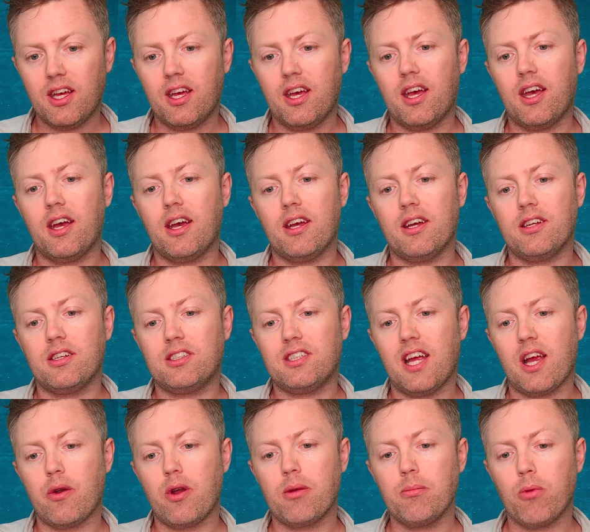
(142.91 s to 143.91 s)
uh,
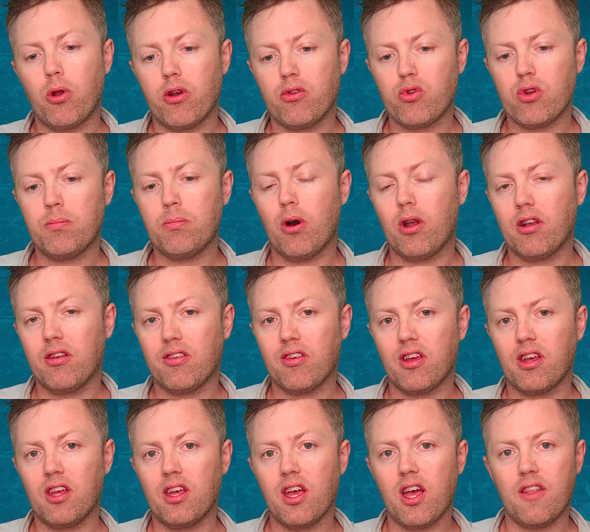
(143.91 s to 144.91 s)
sharing monetary
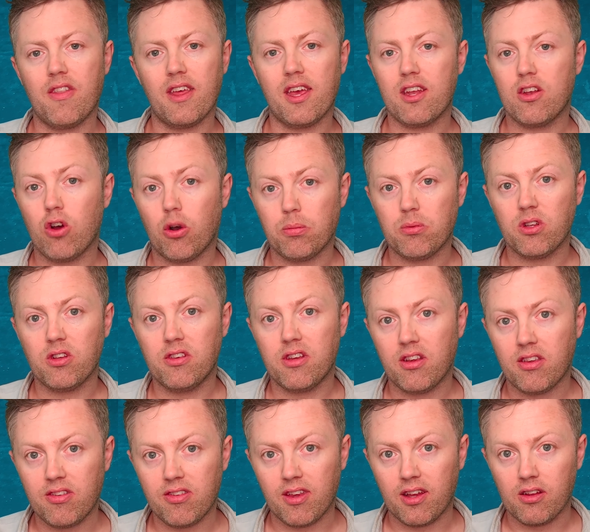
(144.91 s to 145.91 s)
policy, and they adopted
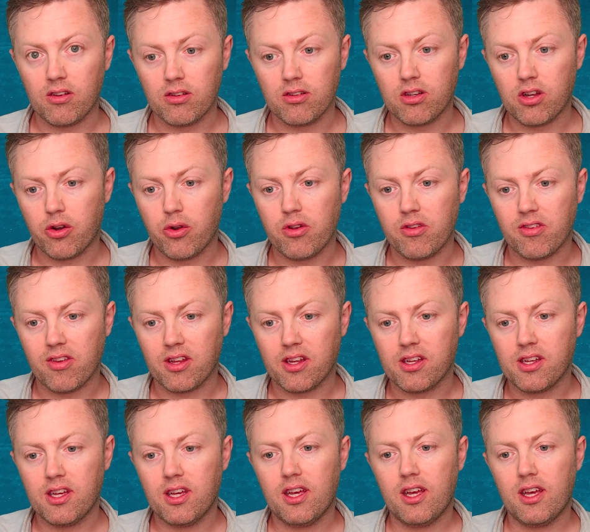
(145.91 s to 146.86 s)
this single currency,